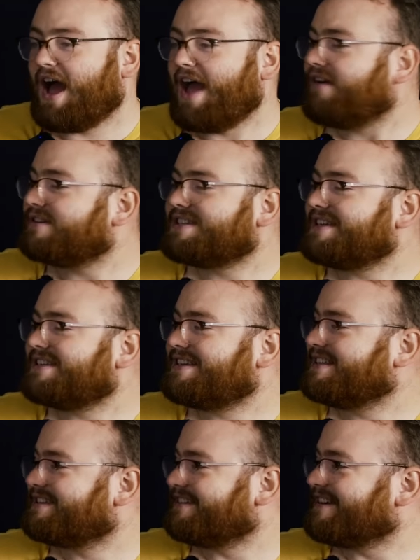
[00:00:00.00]
I don't see
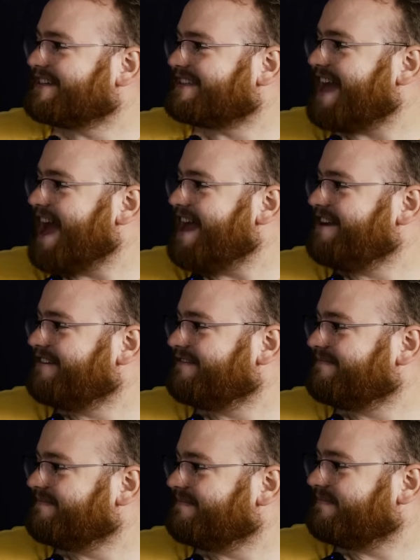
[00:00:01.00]
Caesar as that.
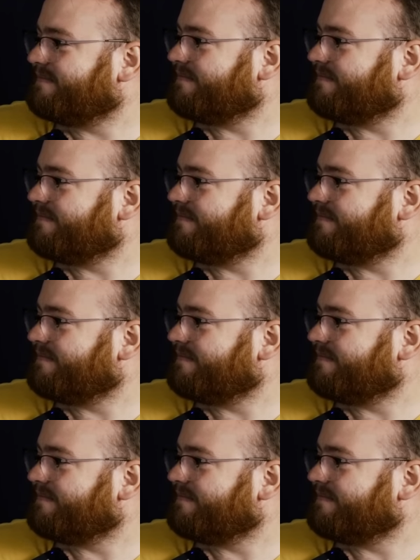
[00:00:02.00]
No.